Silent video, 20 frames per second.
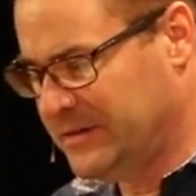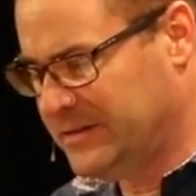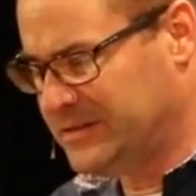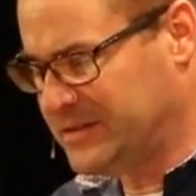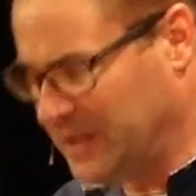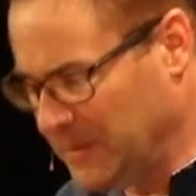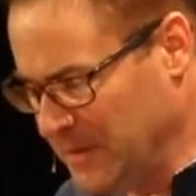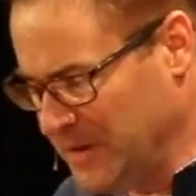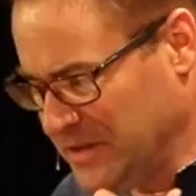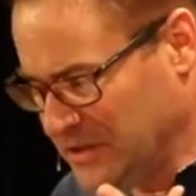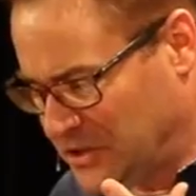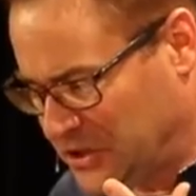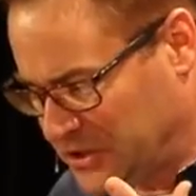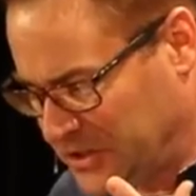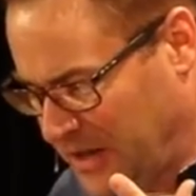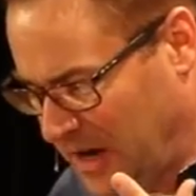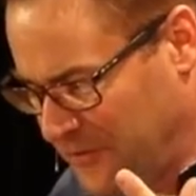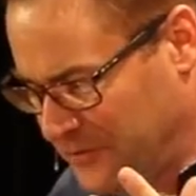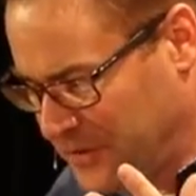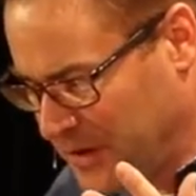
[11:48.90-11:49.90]
Some of the
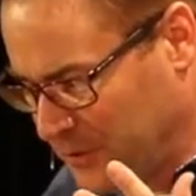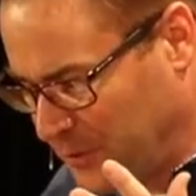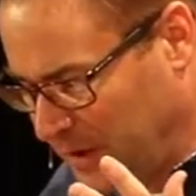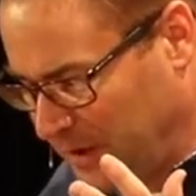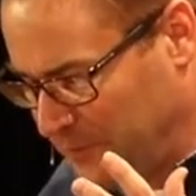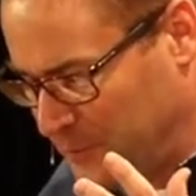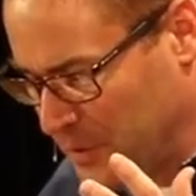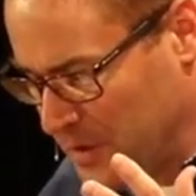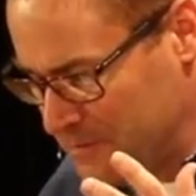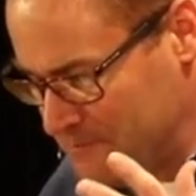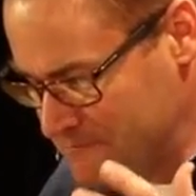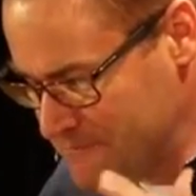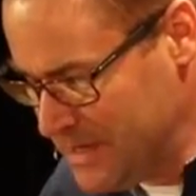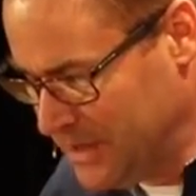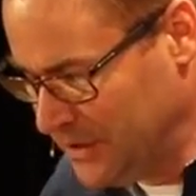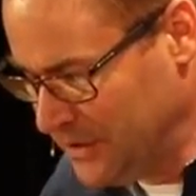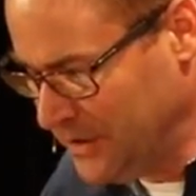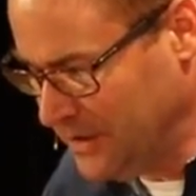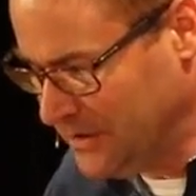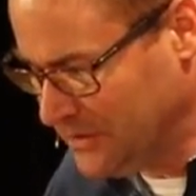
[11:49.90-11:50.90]
stuff that we've put
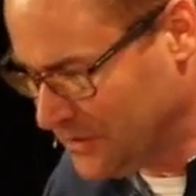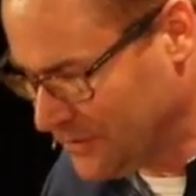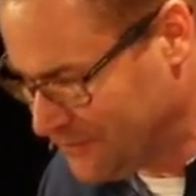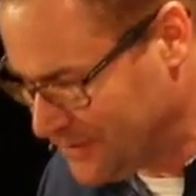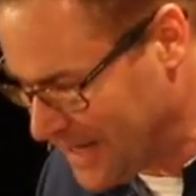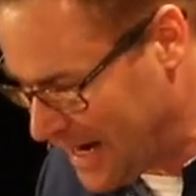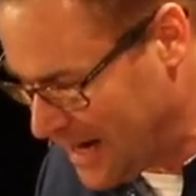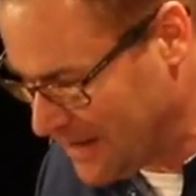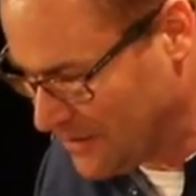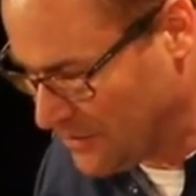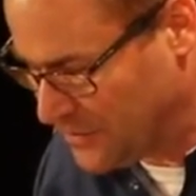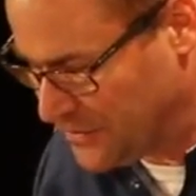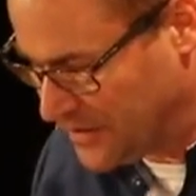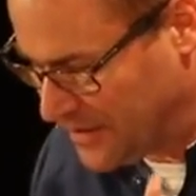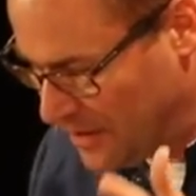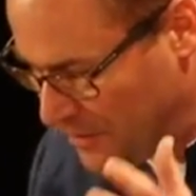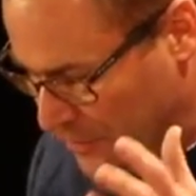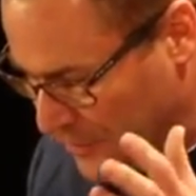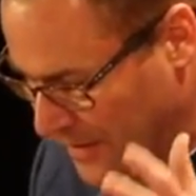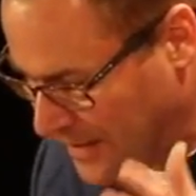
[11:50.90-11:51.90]
millions of dollars
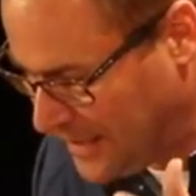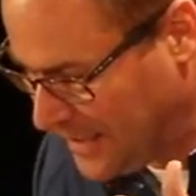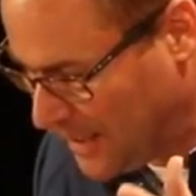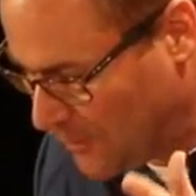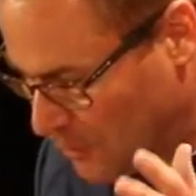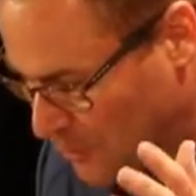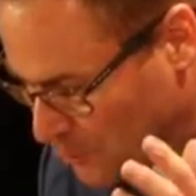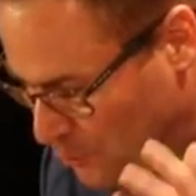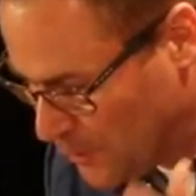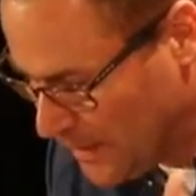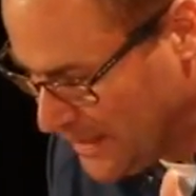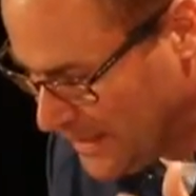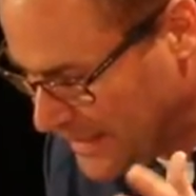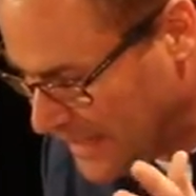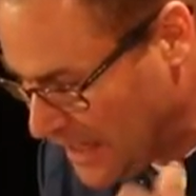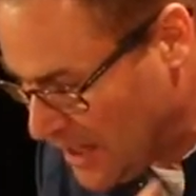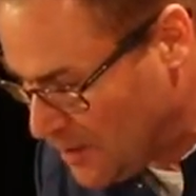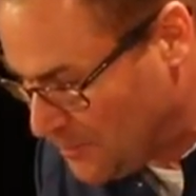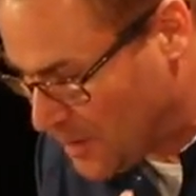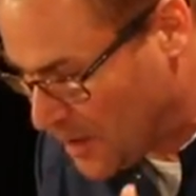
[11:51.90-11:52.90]
into thinking it would
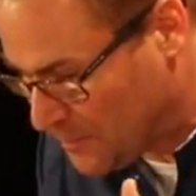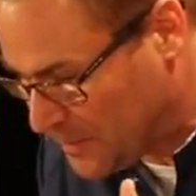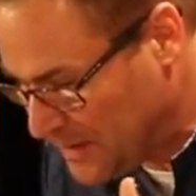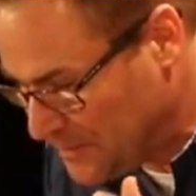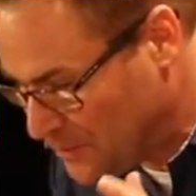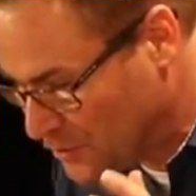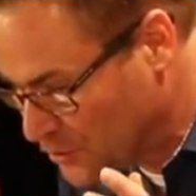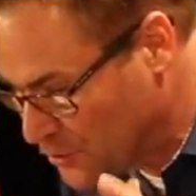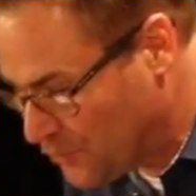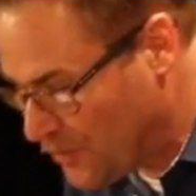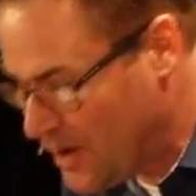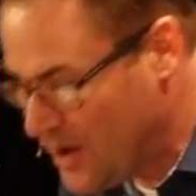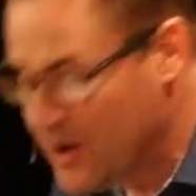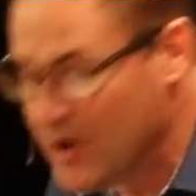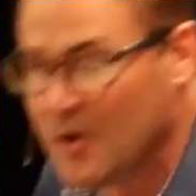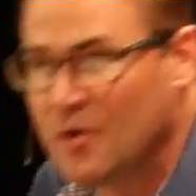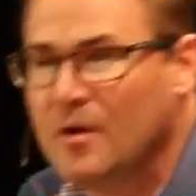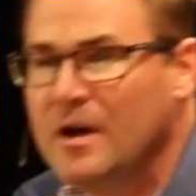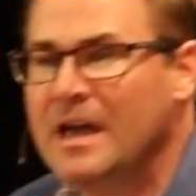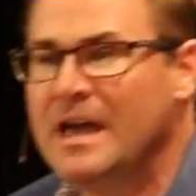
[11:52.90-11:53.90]
really help our people
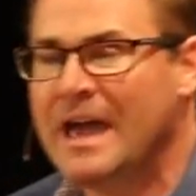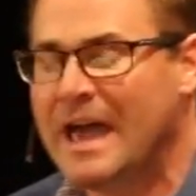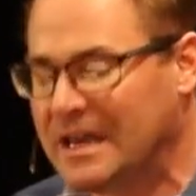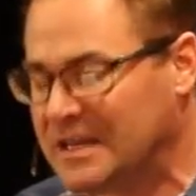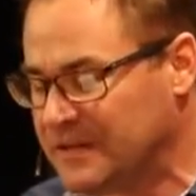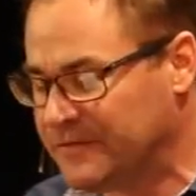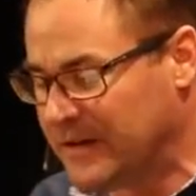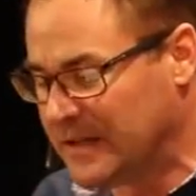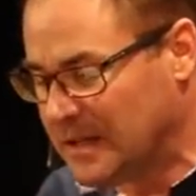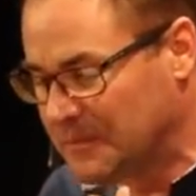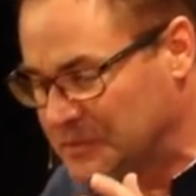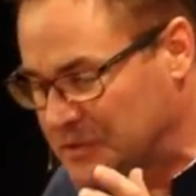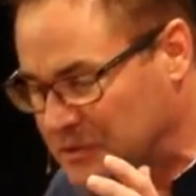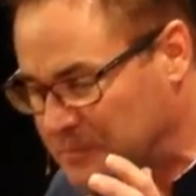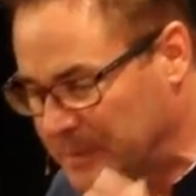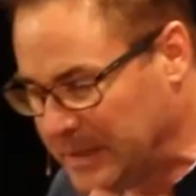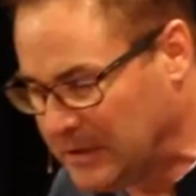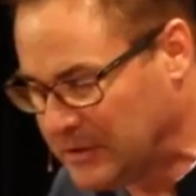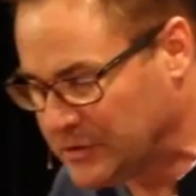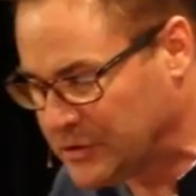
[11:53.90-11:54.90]
grow and develop
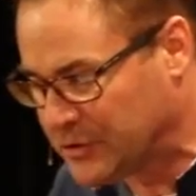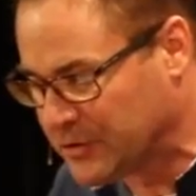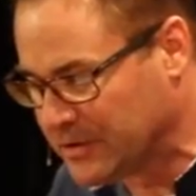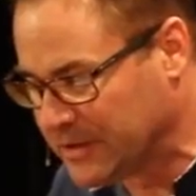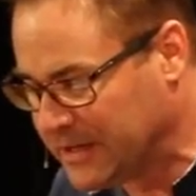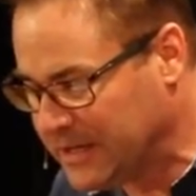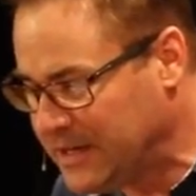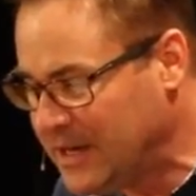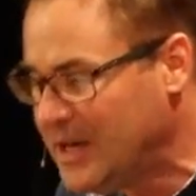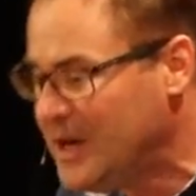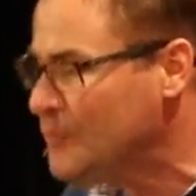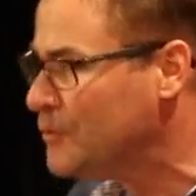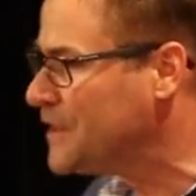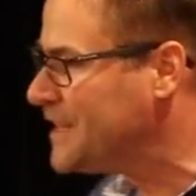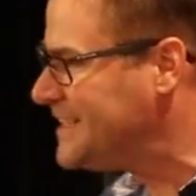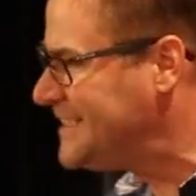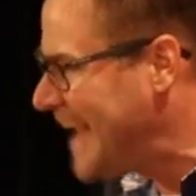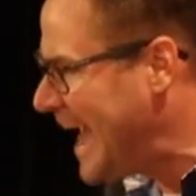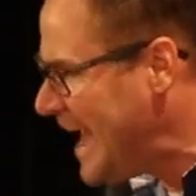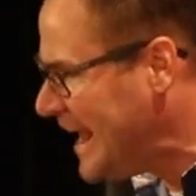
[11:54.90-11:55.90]
spiritually, when
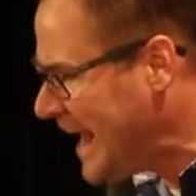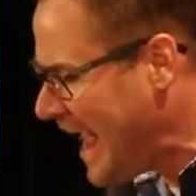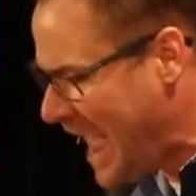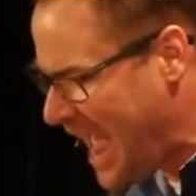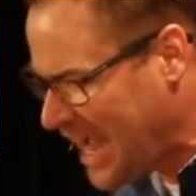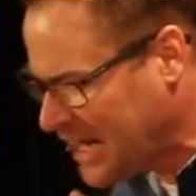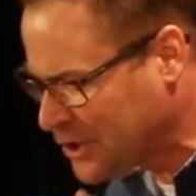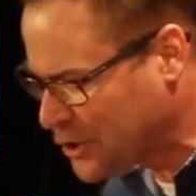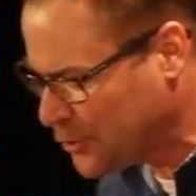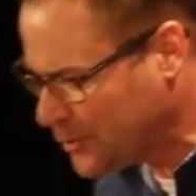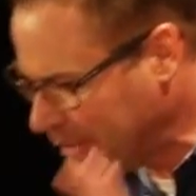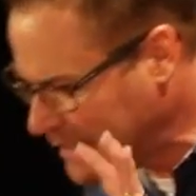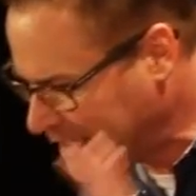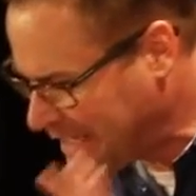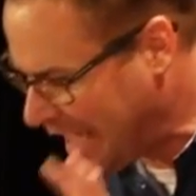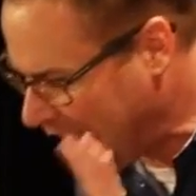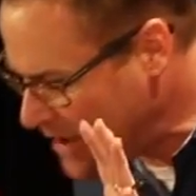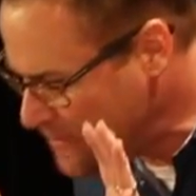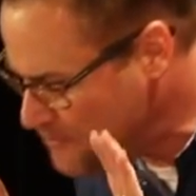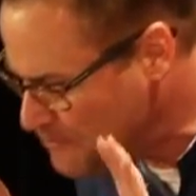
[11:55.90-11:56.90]
the data actually
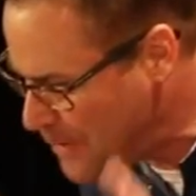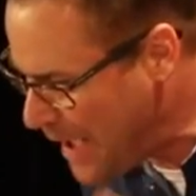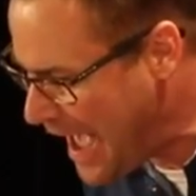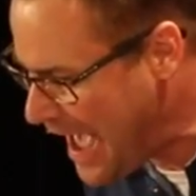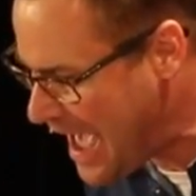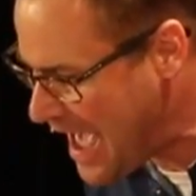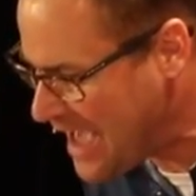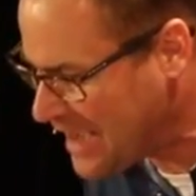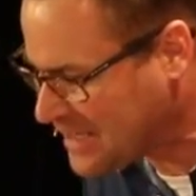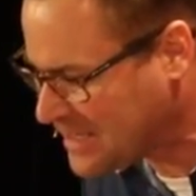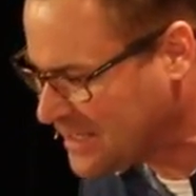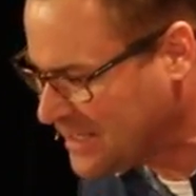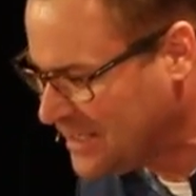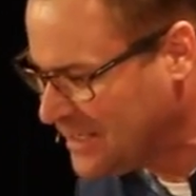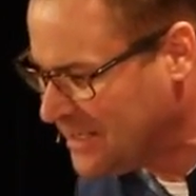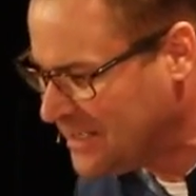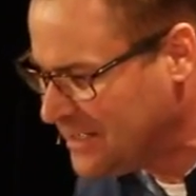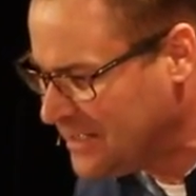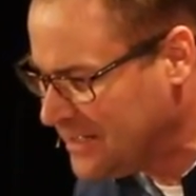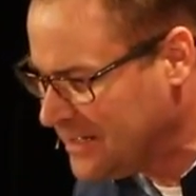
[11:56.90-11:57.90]
came back,
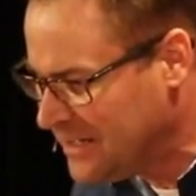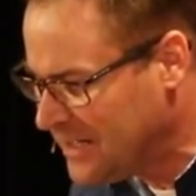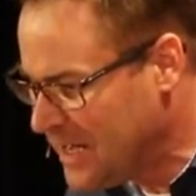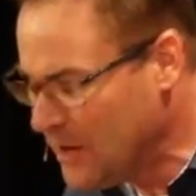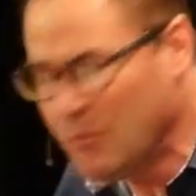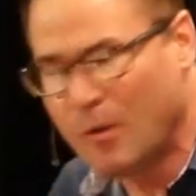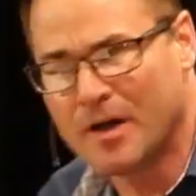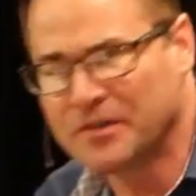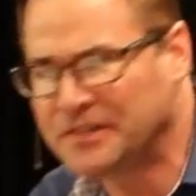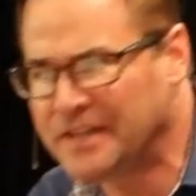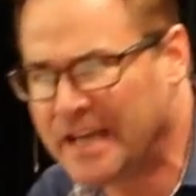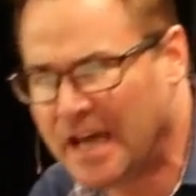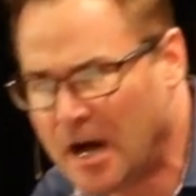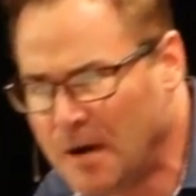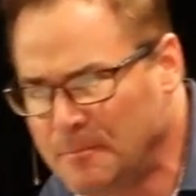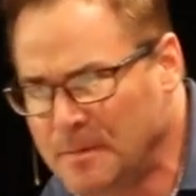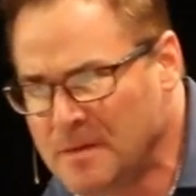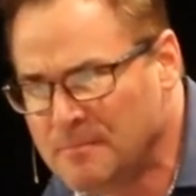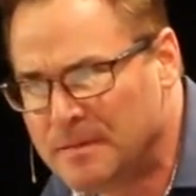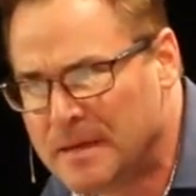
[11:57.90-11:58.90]
it wasn't
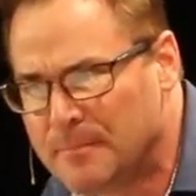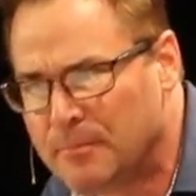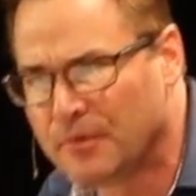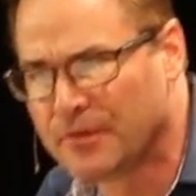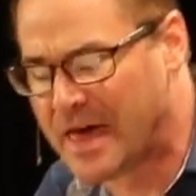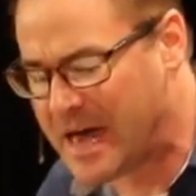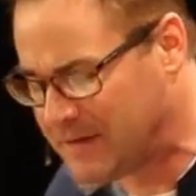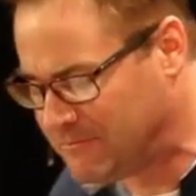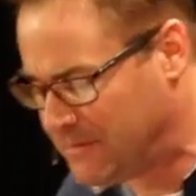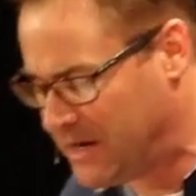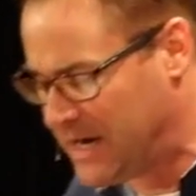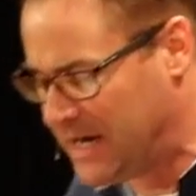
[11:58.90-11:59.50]
helping people that